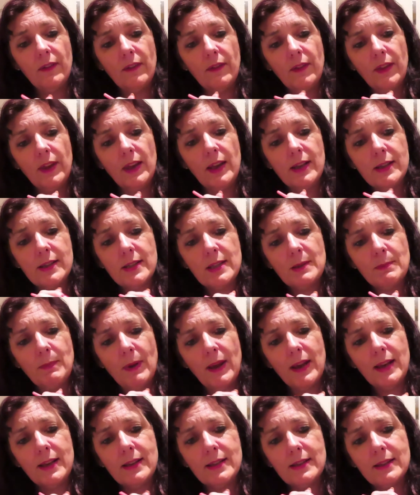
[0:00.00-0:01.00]
the
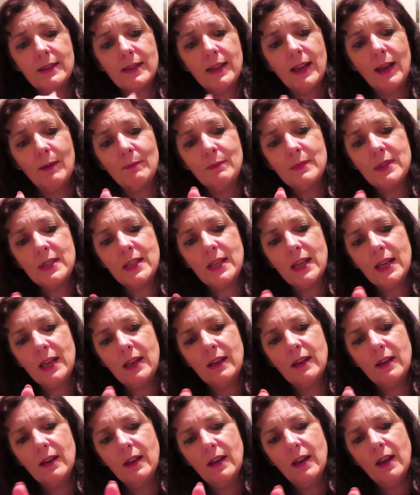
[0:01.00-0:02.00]
space, the empty,